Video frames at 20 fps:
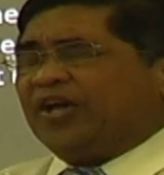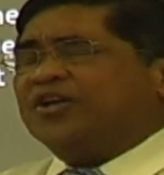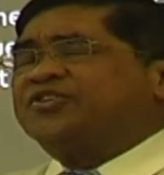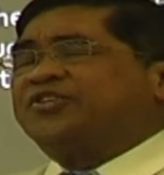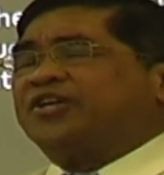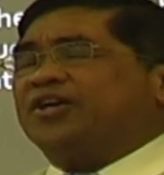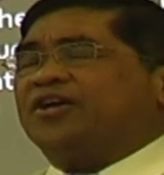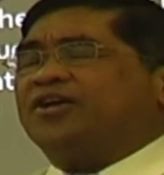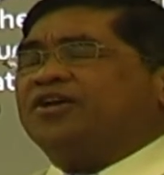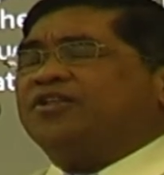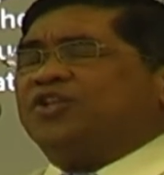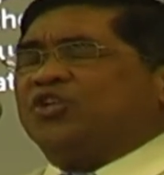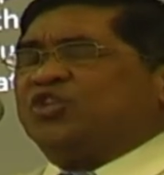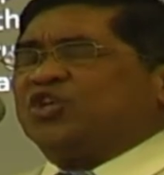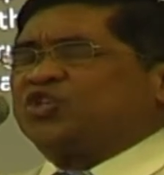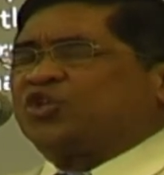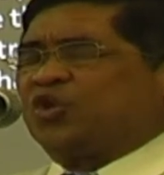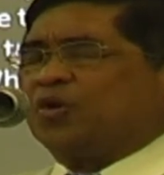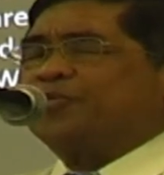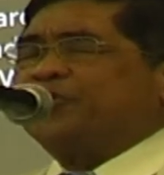can see the
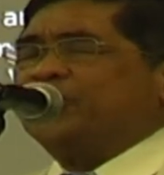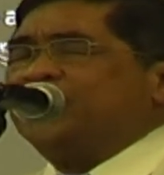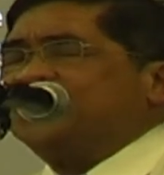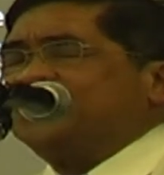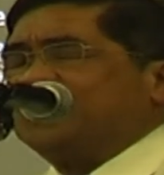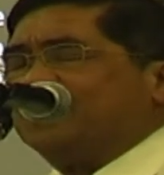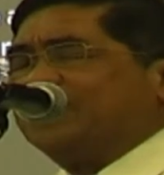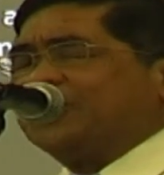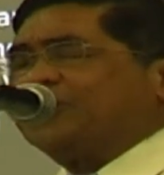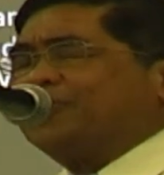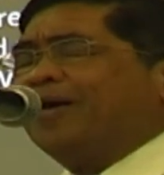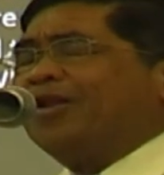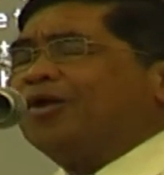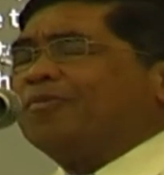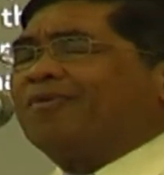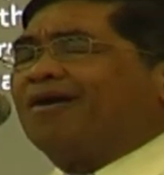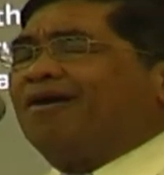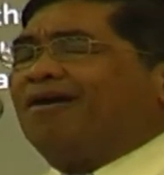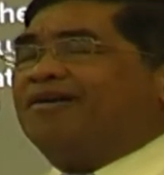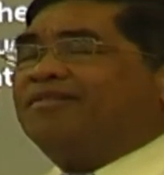descriptions of this man
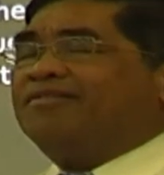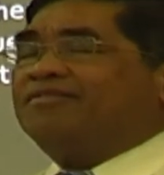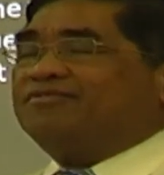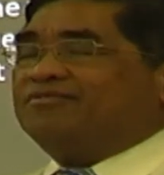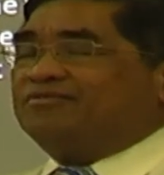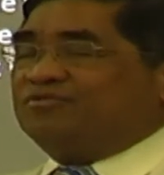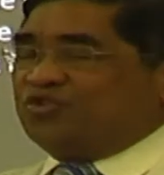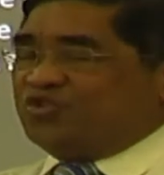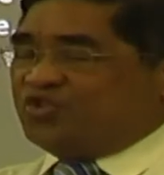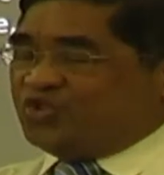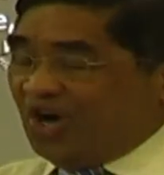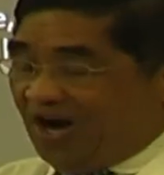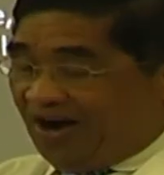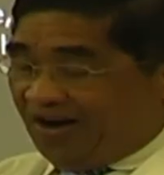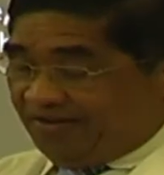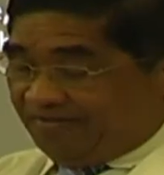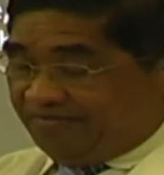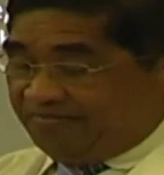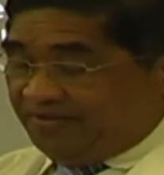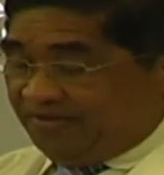of God,
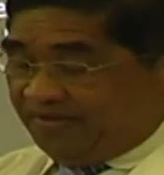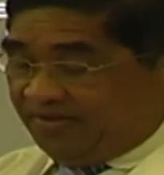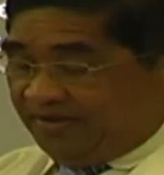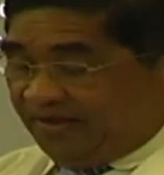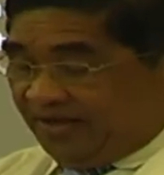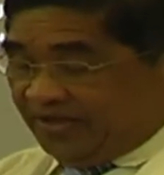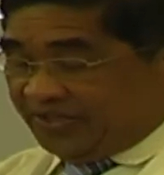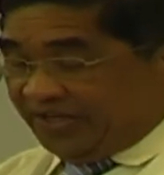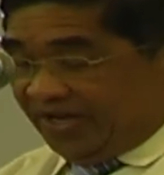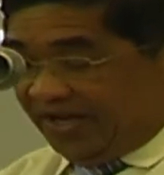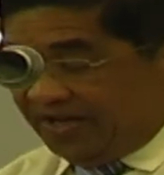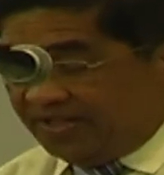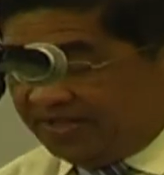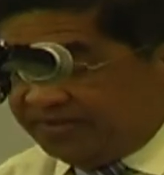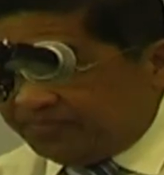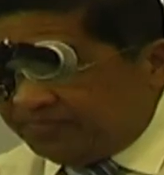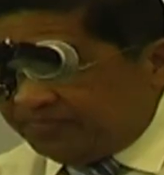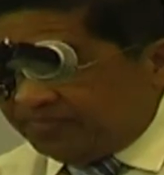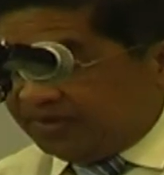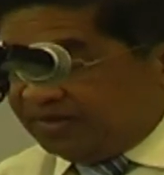John. He
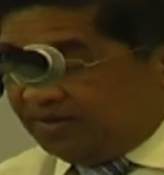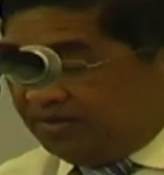said,